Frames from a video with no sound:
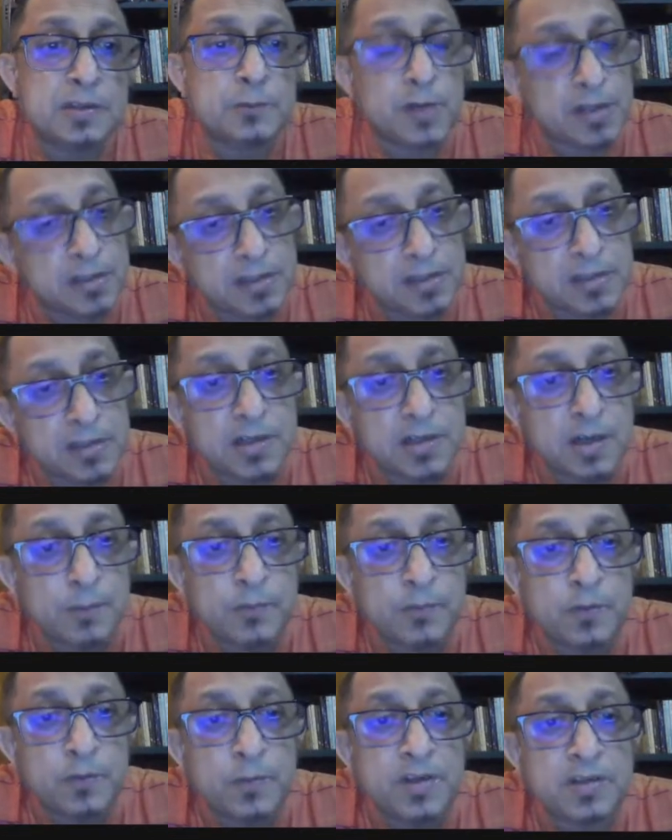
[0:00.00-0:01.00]
One is the
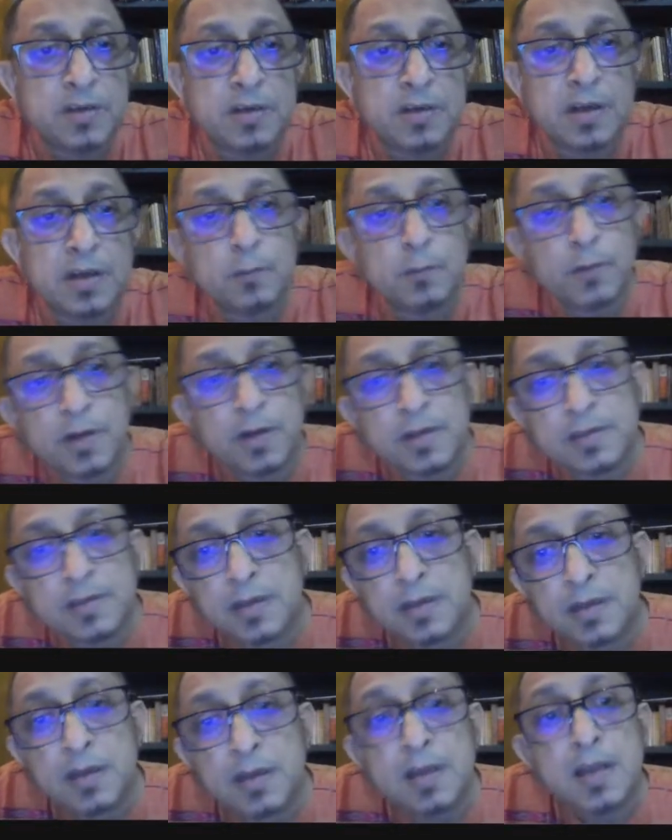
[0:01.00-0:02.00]
Srirampur mission and one is
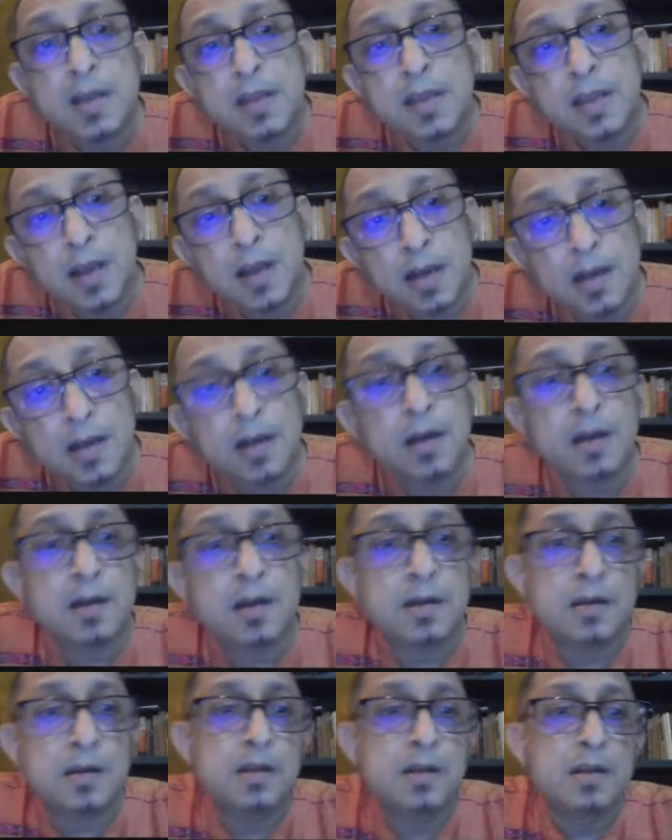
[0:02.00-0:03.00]
the
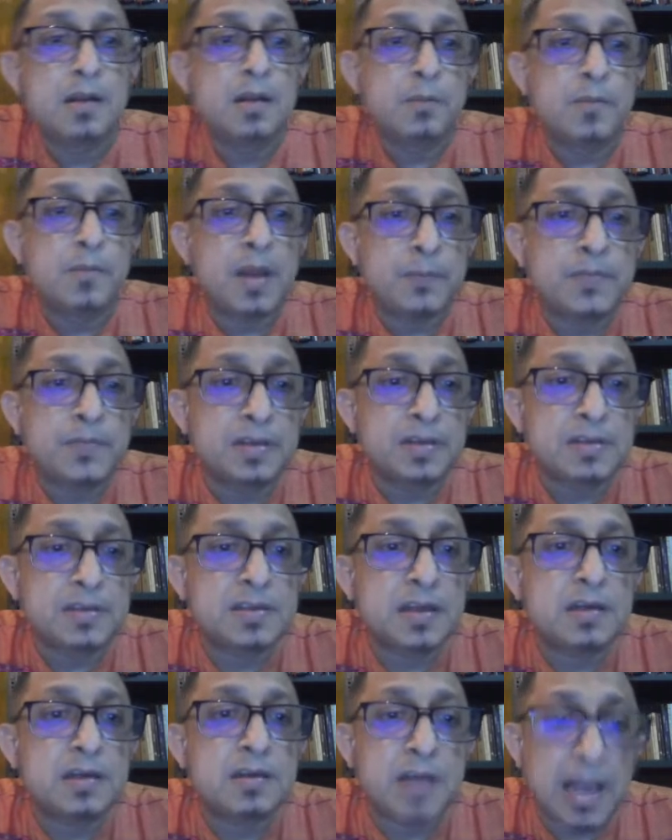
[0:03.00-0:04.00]
younger Baptists
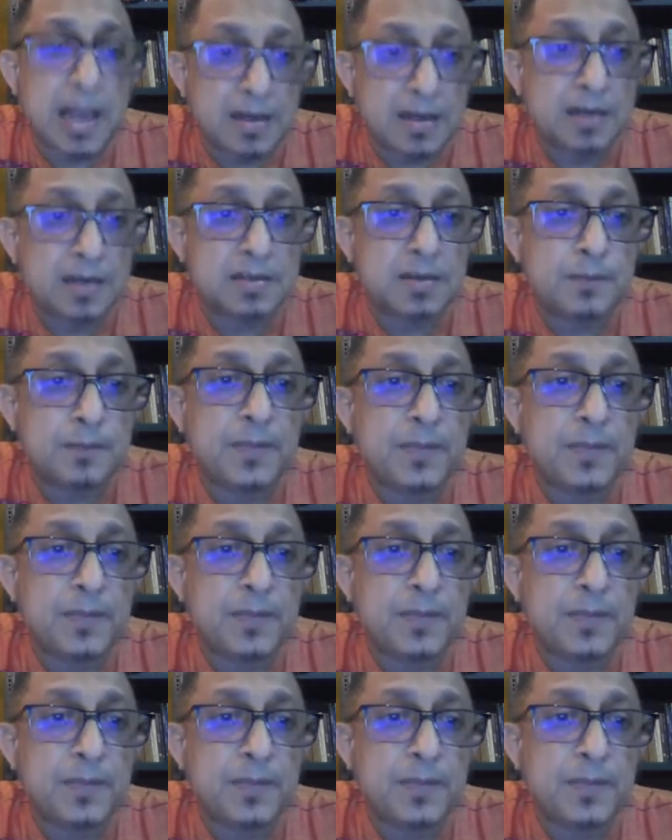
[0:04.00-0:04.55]
at Calcutta.